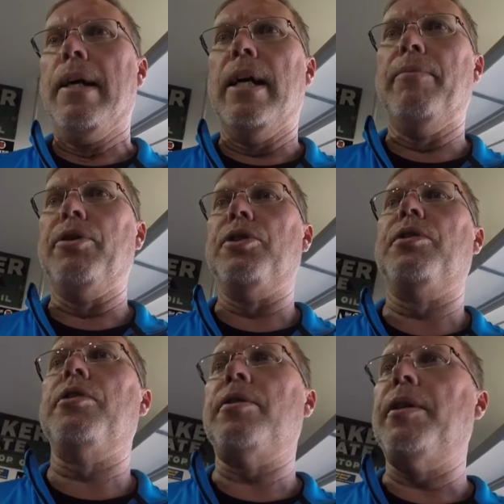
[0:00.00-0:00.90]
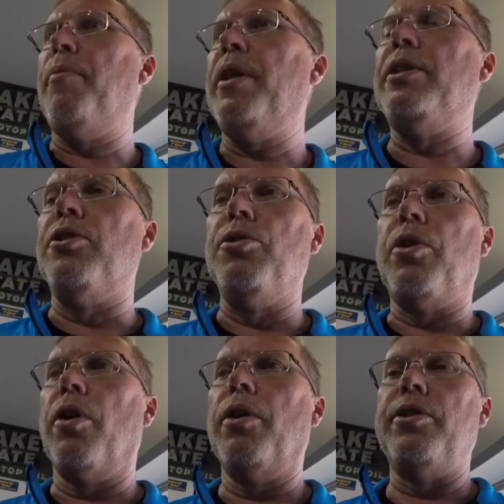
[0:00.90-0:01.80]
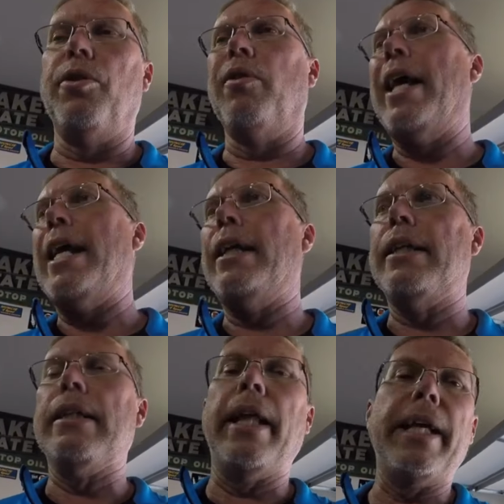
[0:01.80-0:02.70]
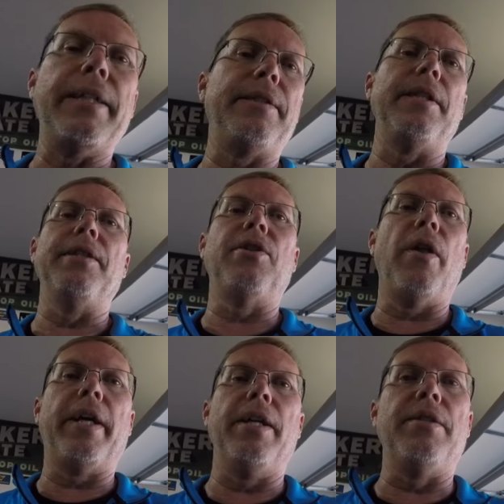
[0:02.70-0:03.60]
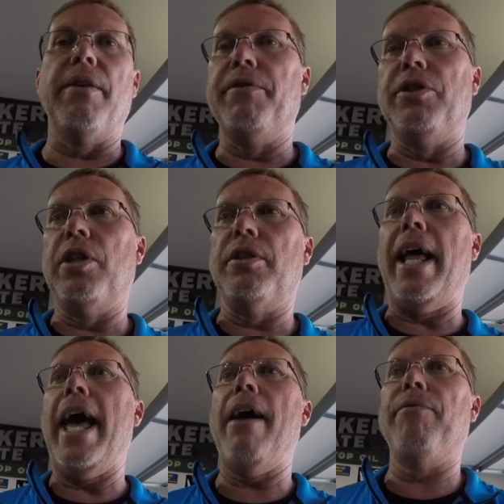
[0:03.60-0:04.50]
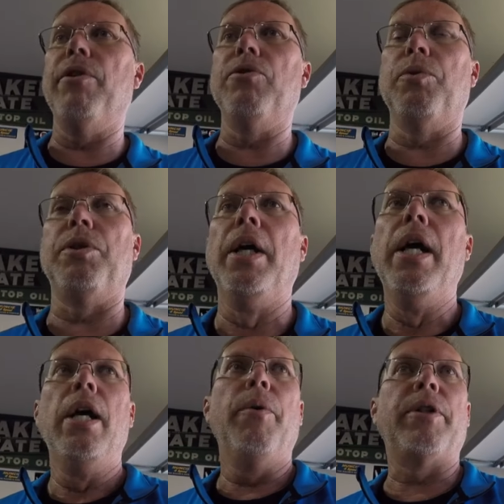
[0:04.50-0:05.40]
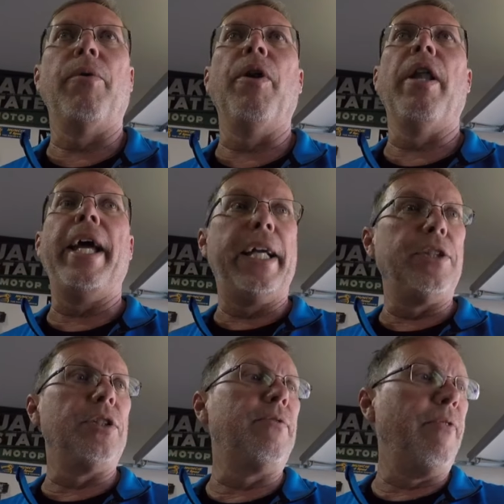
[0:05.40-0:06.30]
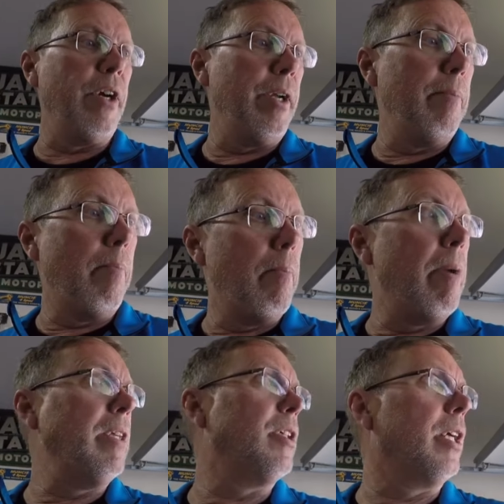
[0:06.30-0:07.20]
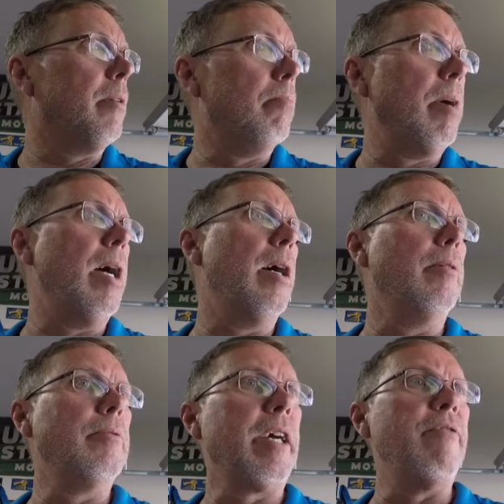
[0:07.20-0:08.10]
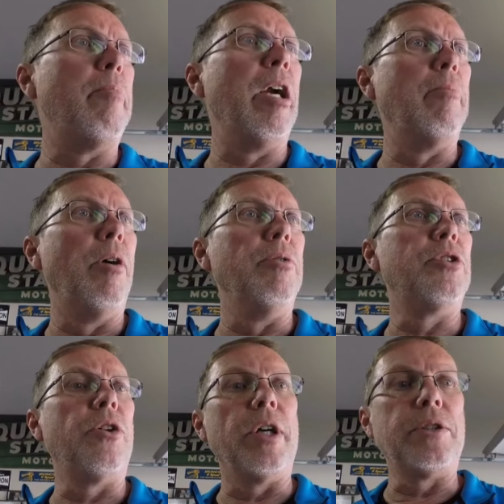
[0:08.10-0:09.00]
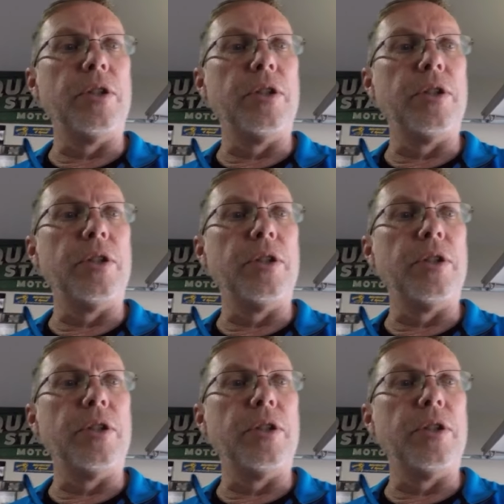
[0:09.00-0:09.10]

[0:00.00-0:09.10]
Um, there's just some things in new cars, you know, lane lane assist, all that kind of stuff. It just doesn't have those, which which I really like. It's just very basic, uh, kind of a bare bones truck.